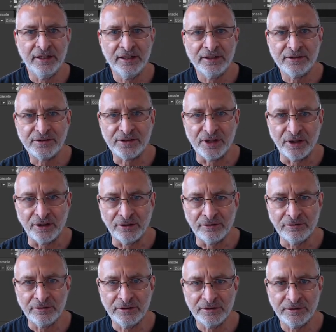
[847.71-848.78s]
So
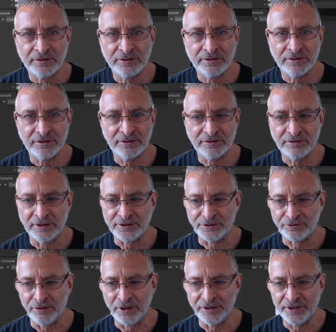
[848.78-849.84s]
let's
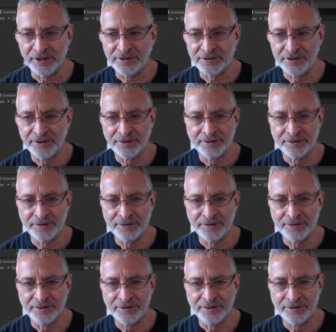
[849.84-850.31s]
run this.